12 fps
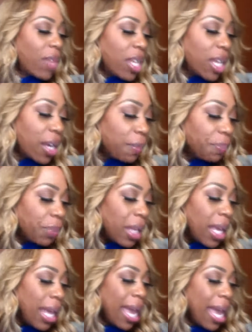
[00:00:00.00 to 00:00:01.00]
year.
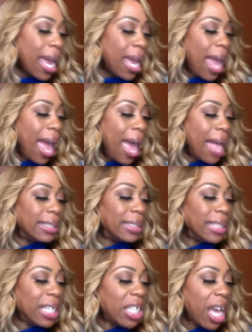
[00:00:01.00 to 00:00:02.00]
And as
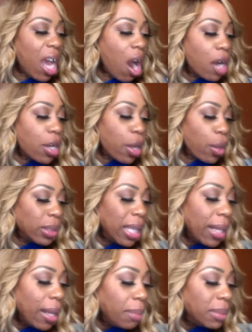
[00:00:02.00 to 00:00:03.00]
CJR notes,
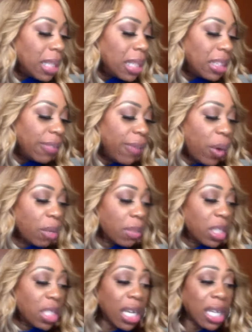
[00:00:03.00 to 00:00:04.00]
hiccups such as voting
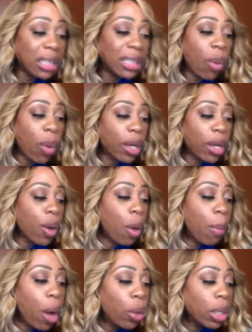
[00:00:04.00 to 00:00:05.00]
machines not working or
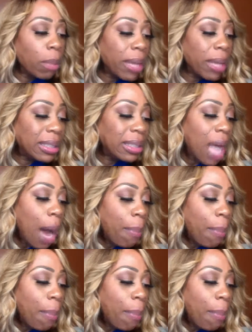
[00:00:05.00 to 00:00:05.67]
polling places